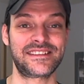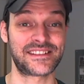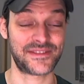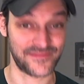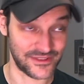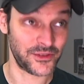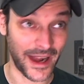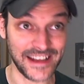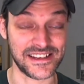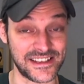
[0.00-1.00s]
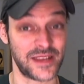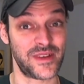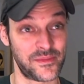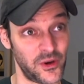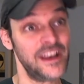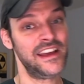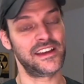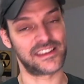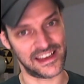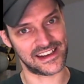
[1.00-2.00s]
It's great to see people
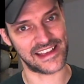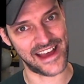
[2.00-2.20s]
getting